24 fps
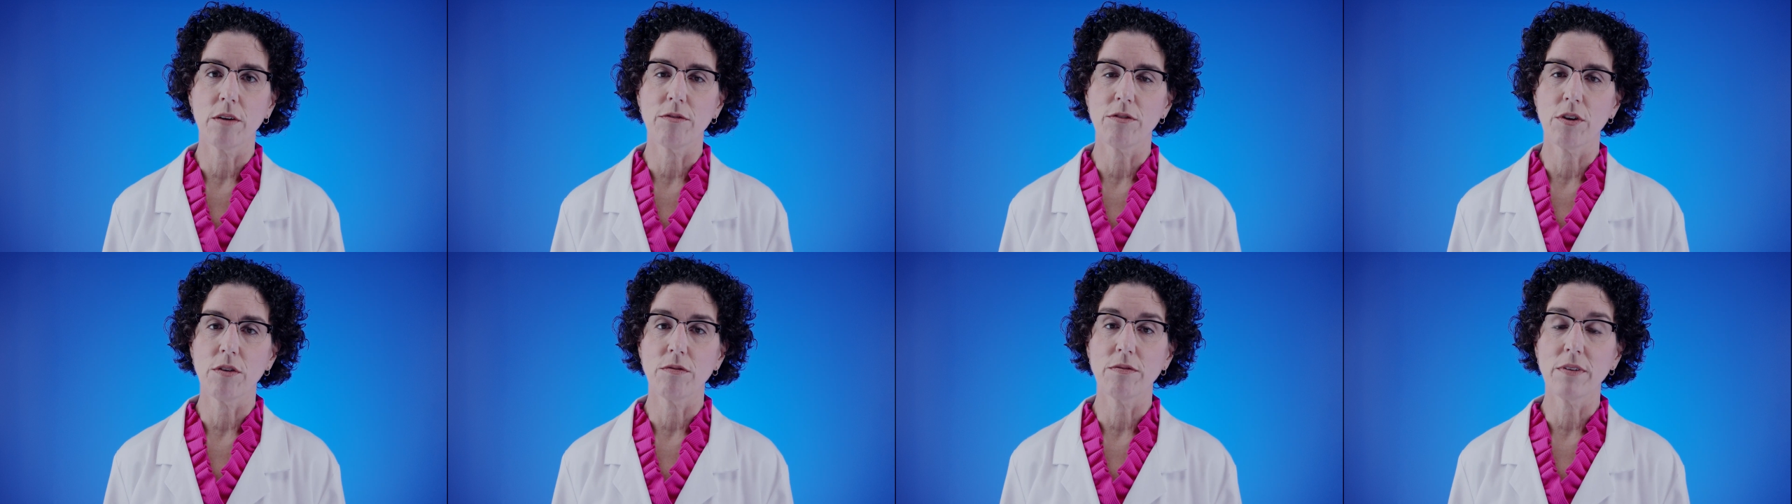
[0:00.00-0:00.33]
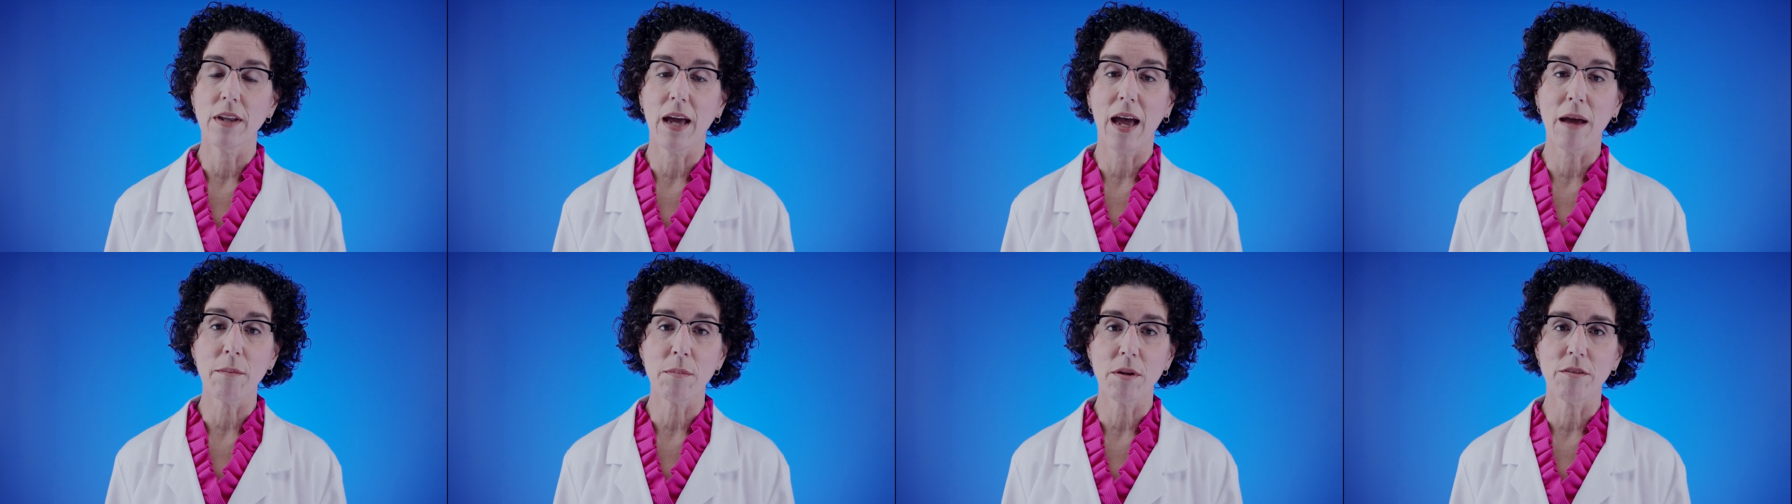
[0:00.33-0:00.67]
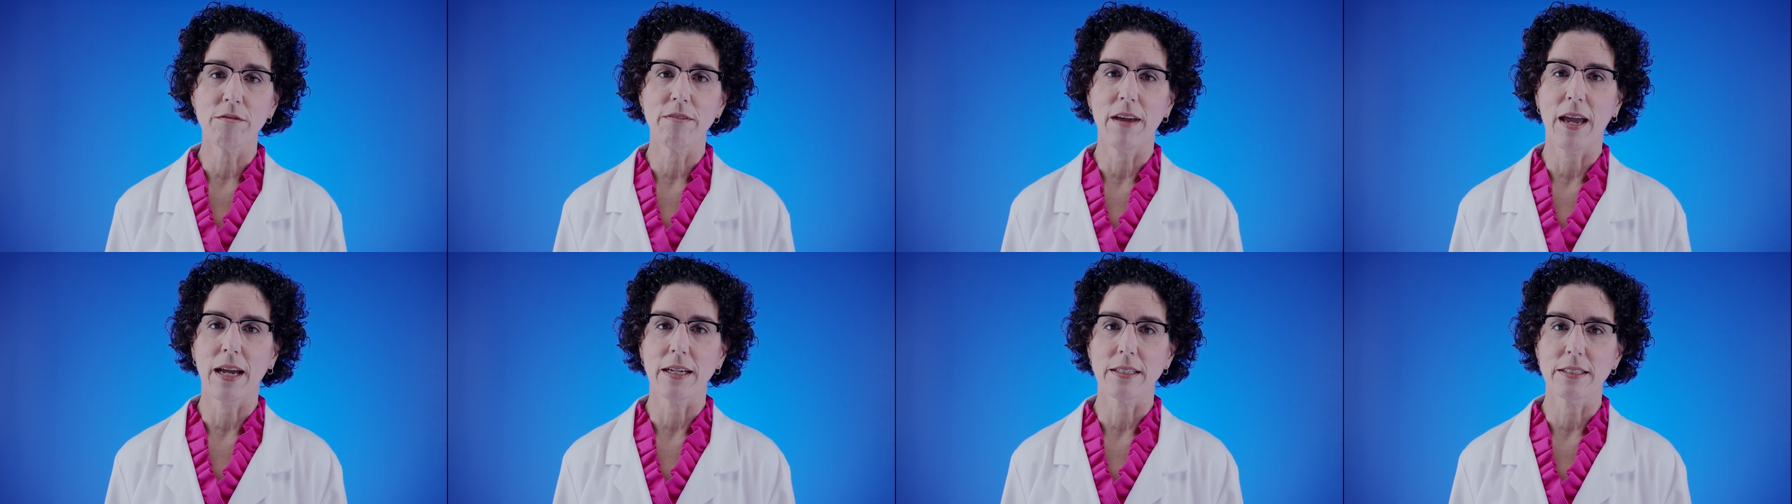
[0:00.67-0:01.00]
if you've not
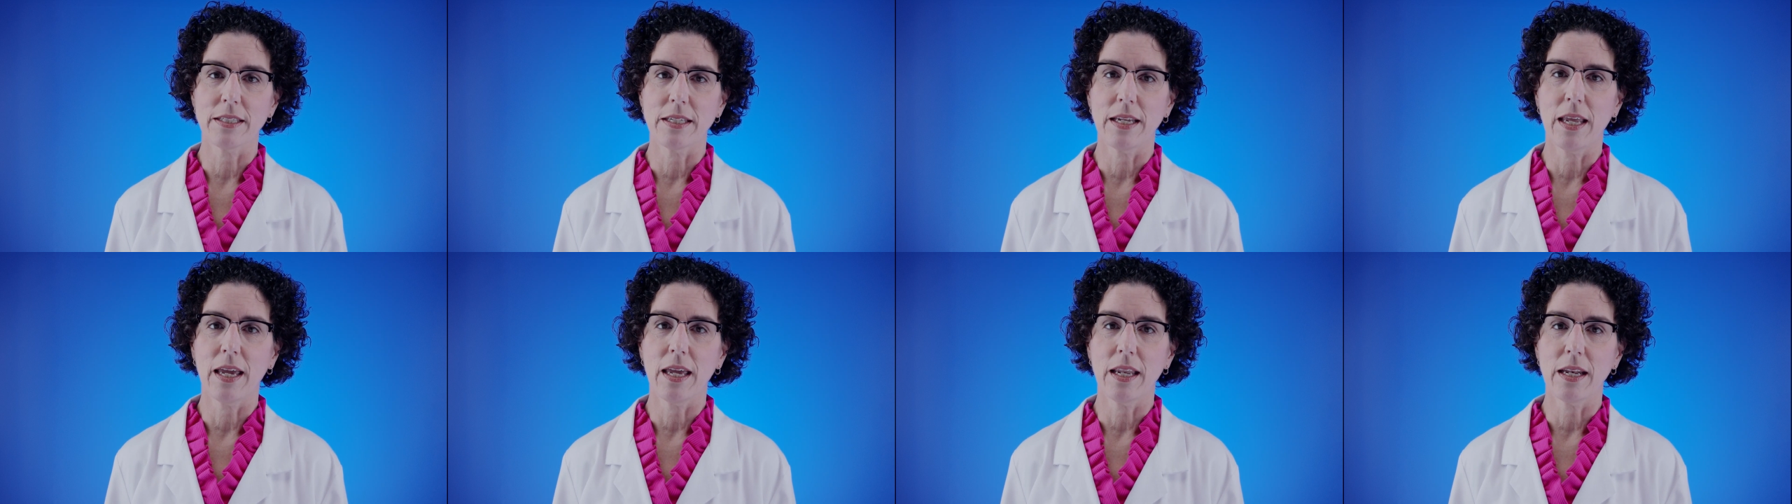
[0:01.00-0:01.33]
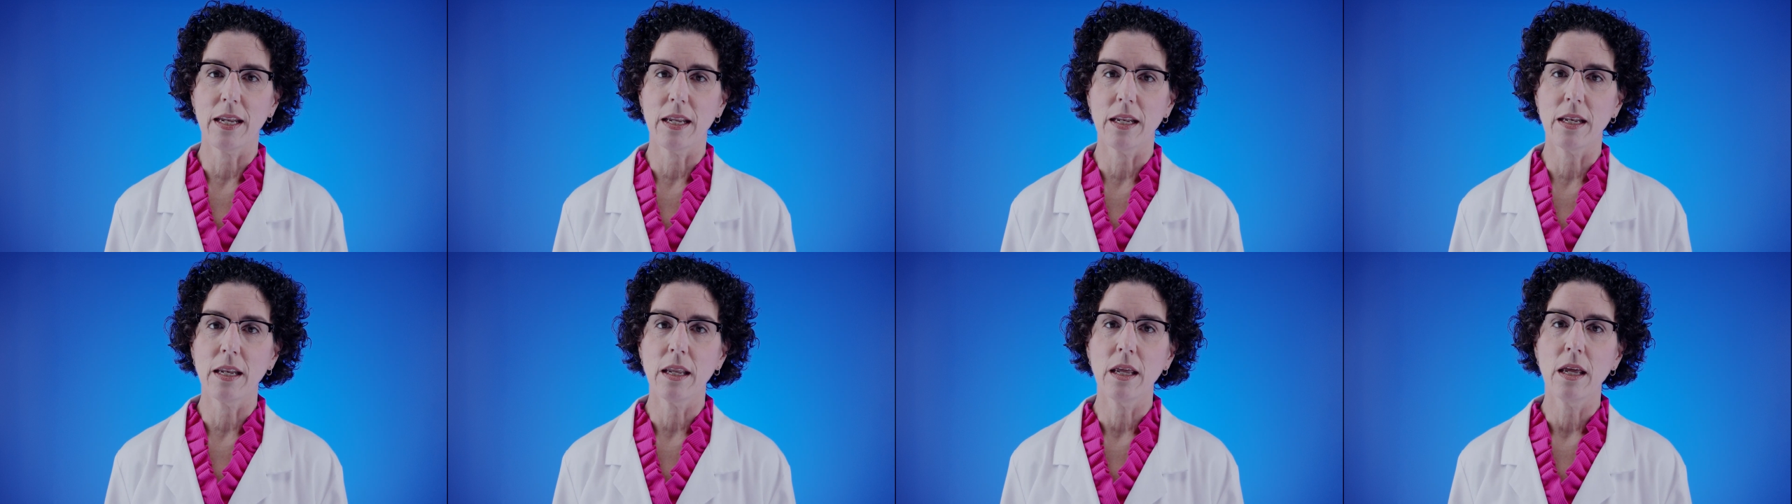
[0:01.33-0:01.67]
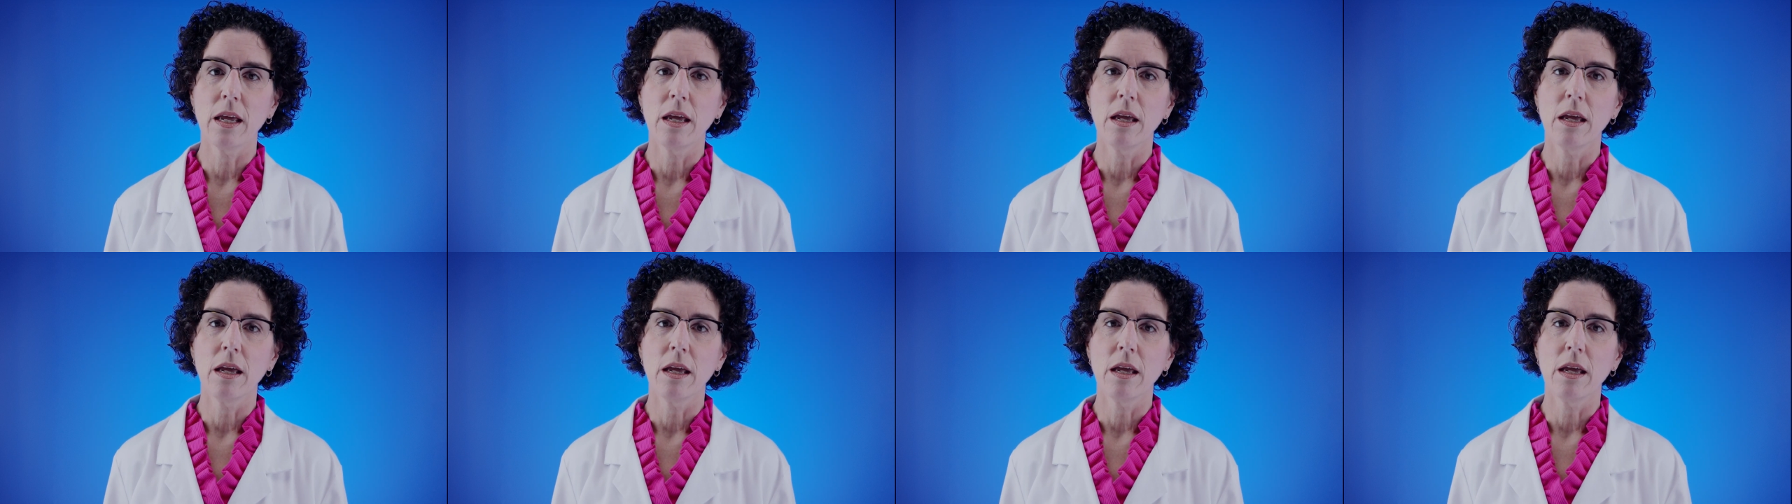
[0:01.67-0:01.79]
been vaccinated